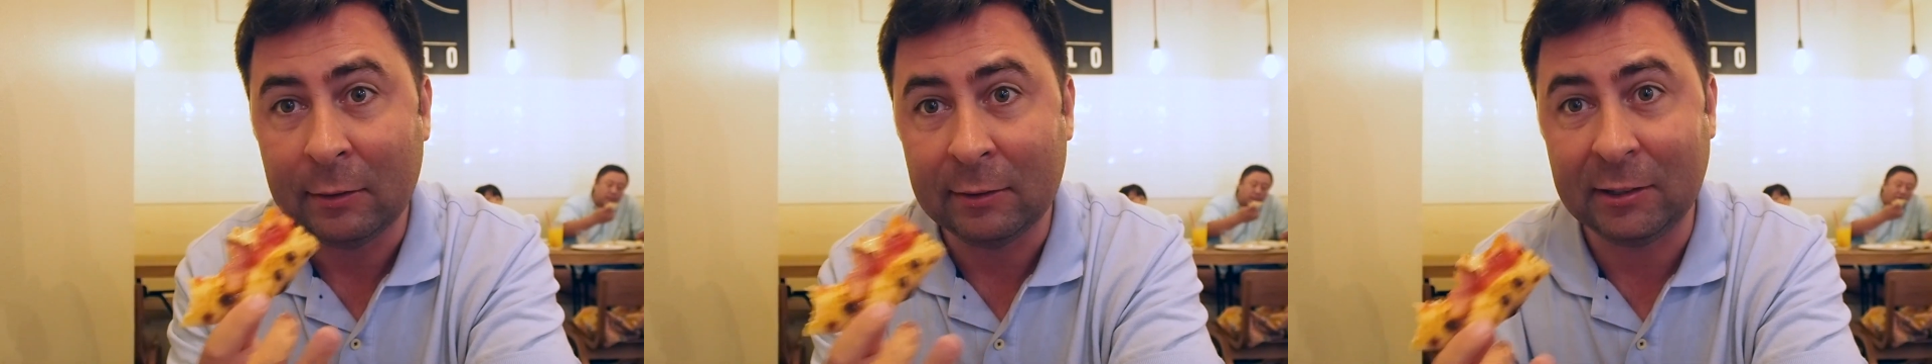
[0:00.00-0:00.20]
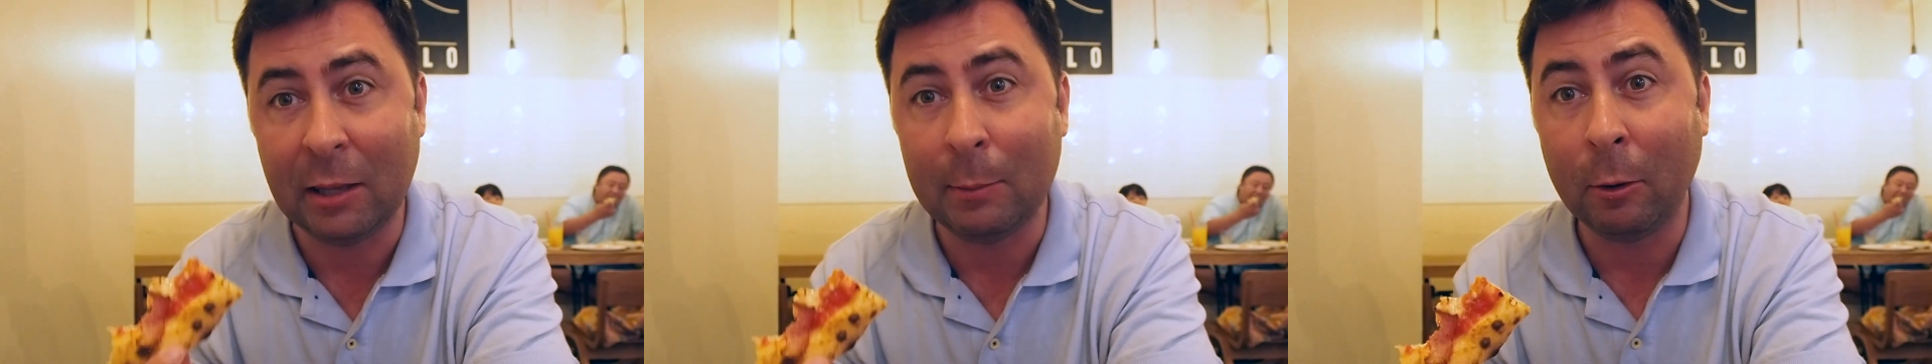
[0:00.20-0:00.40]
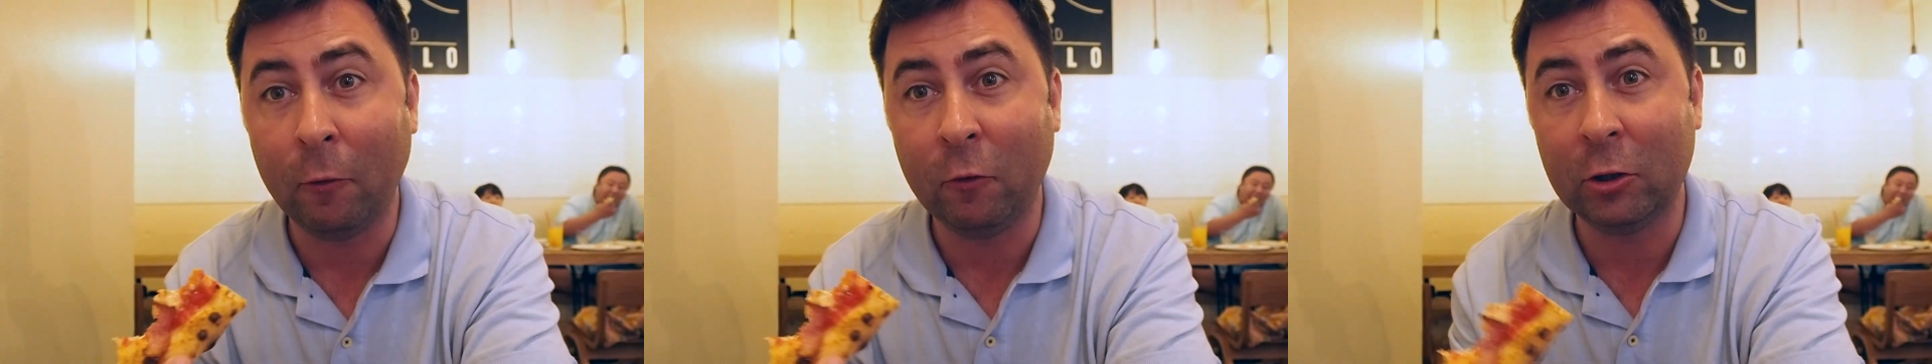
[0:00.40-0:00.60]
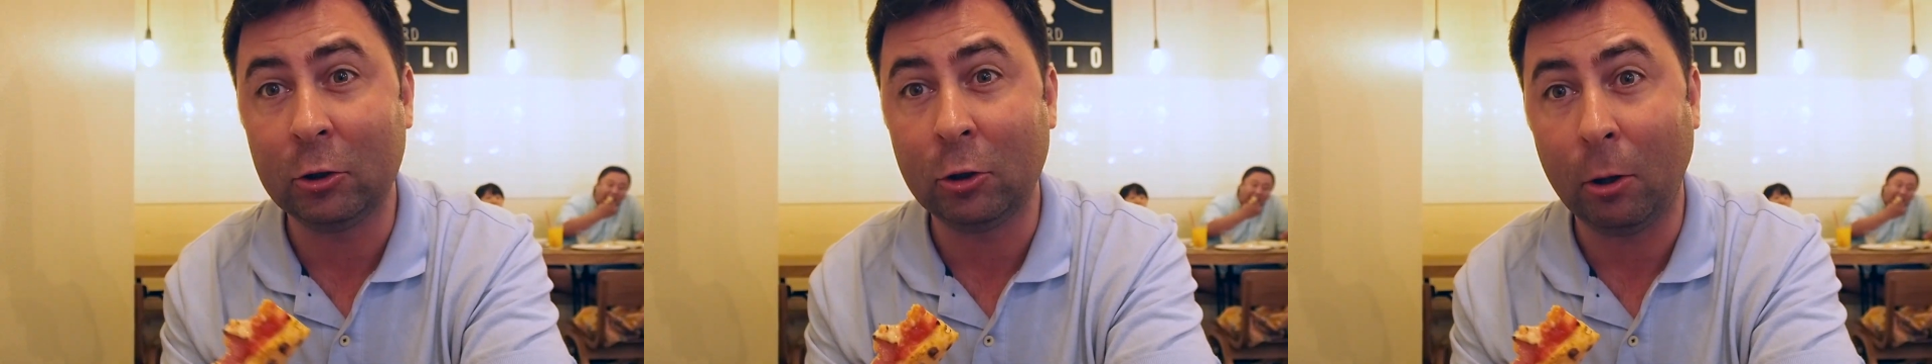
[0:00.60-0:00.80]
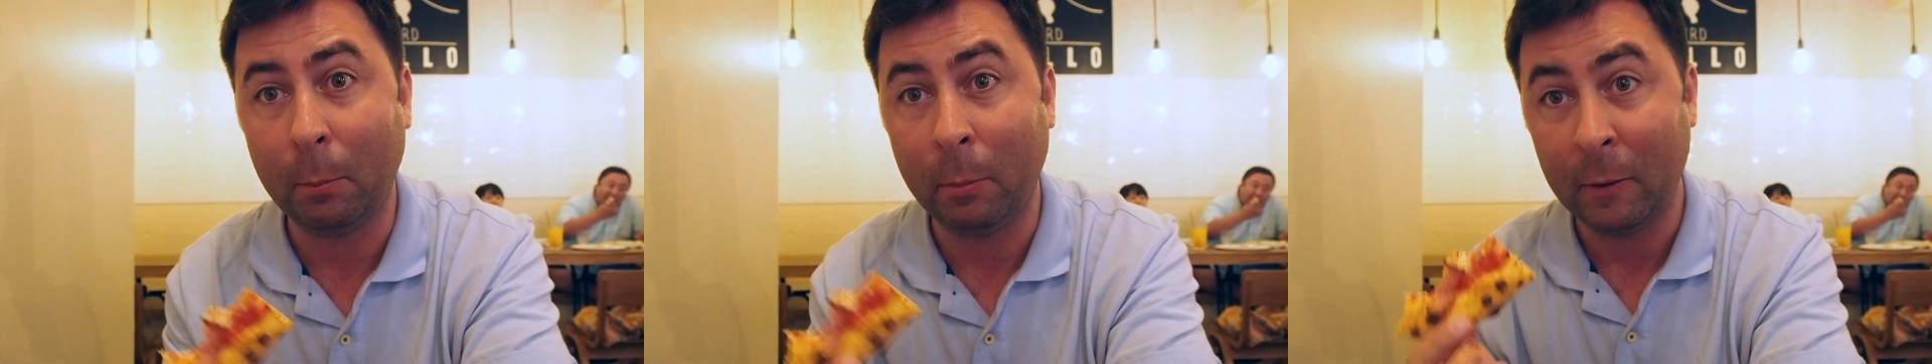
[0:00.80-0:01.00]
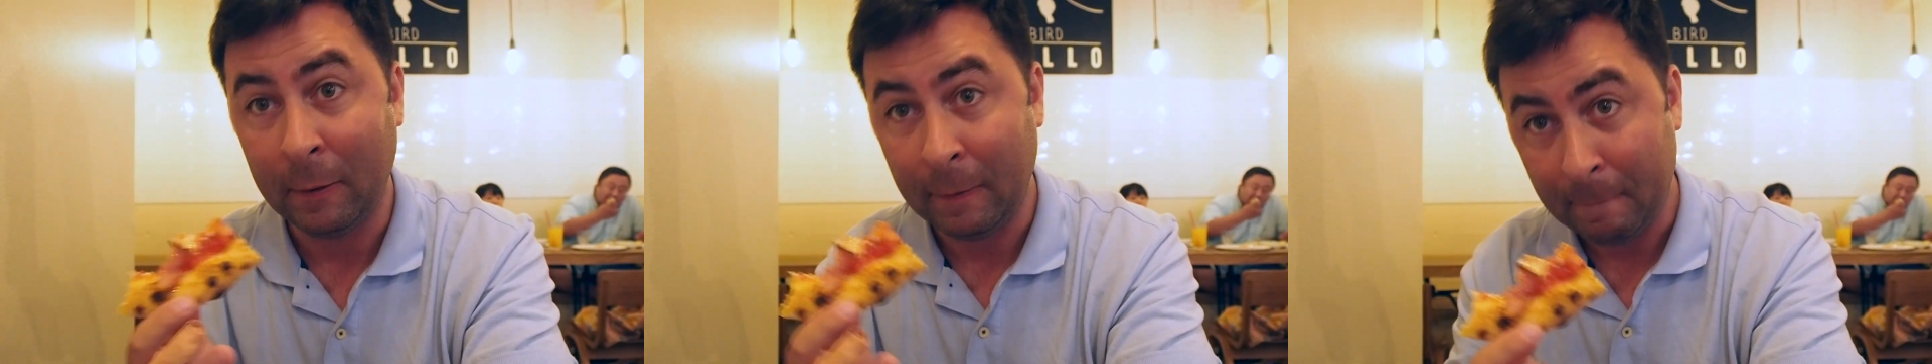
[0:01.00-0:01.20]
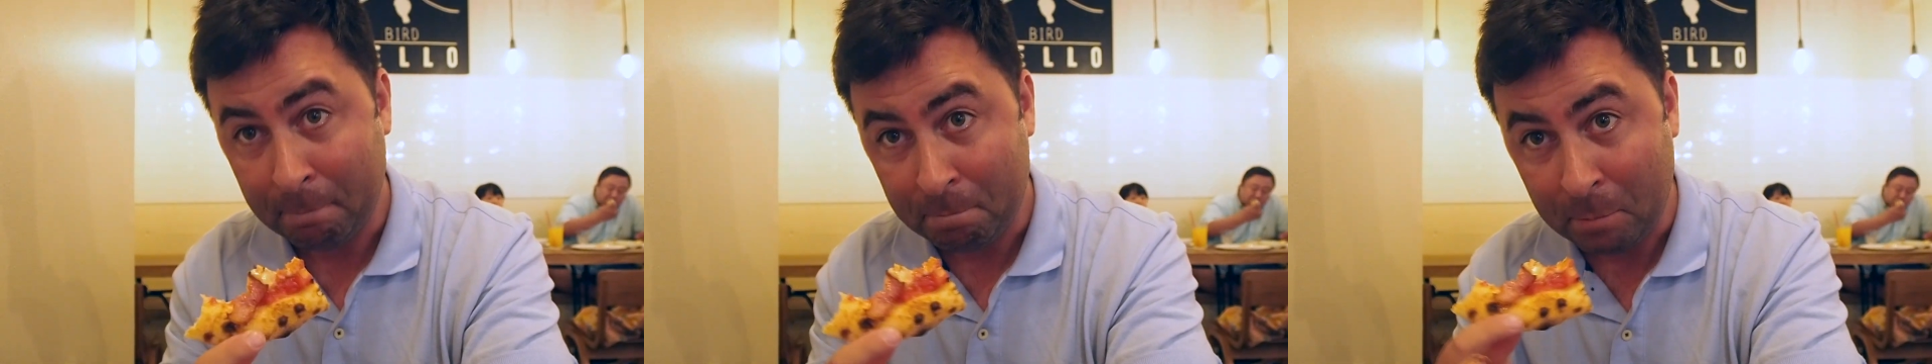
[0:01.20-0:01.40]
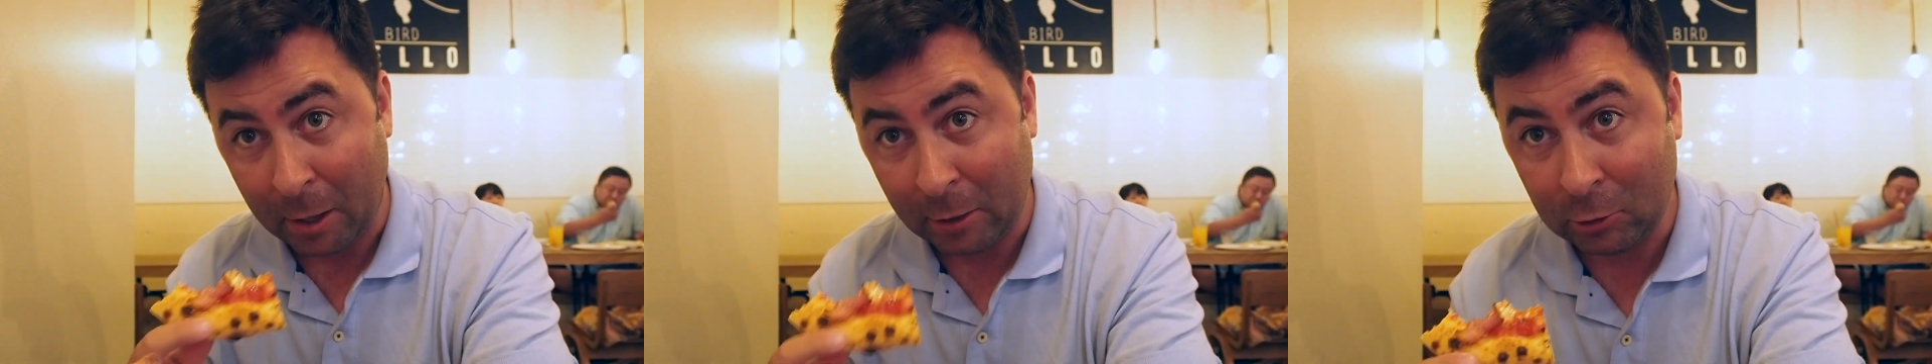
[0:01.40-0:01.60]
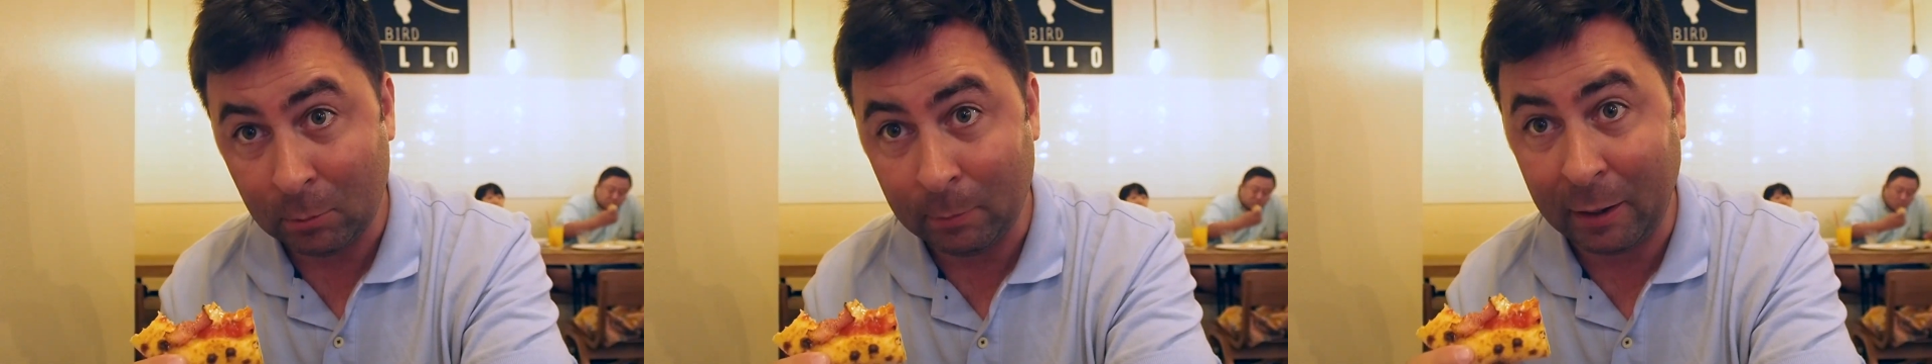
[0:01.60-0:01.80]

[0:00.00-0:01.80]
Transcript: skim over the top, and you